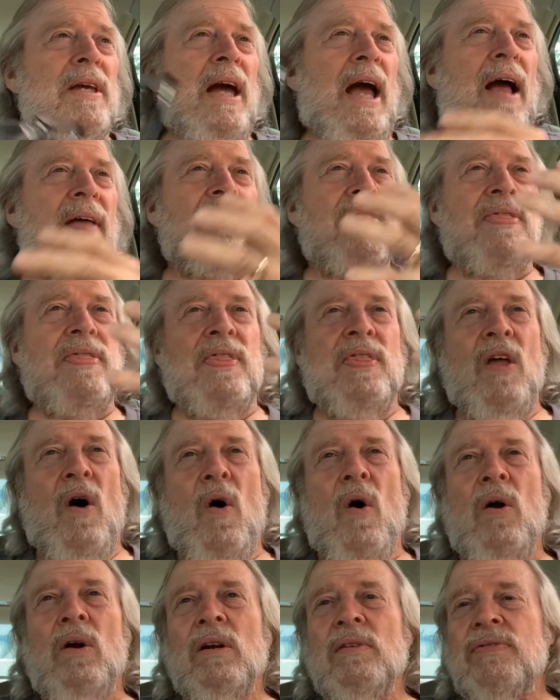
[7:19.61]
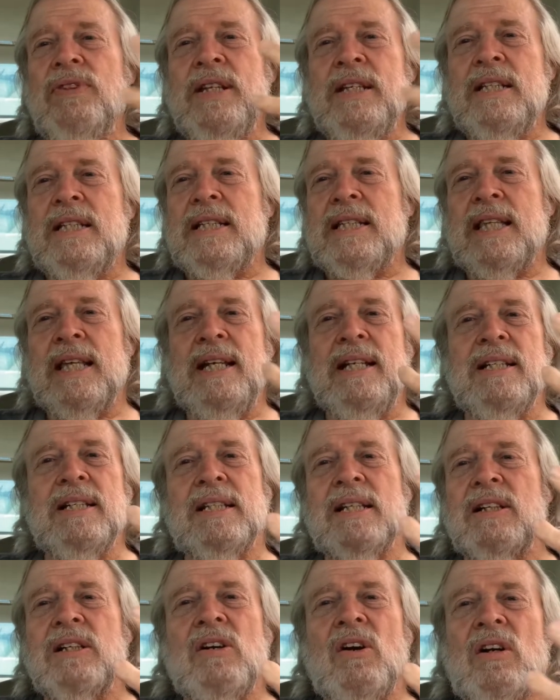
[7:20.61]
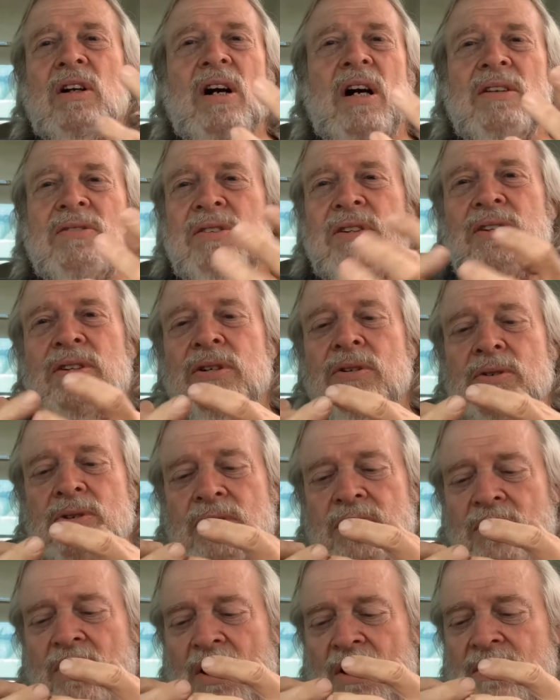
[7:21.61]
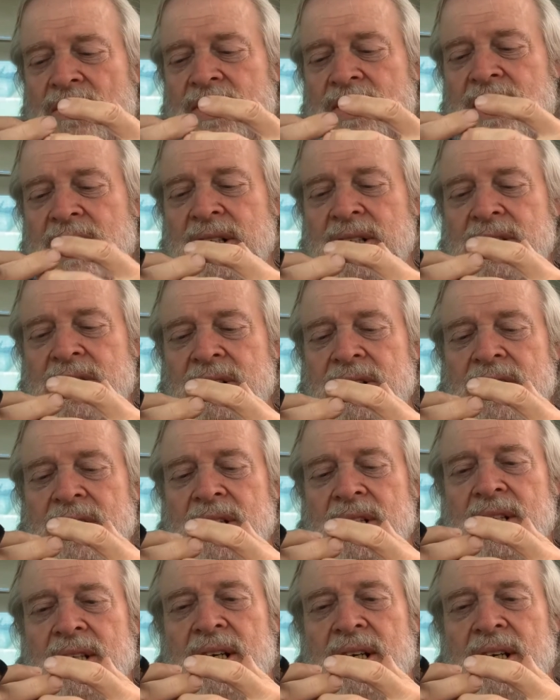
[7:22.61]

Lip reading: And all of these things in our Constitution are intended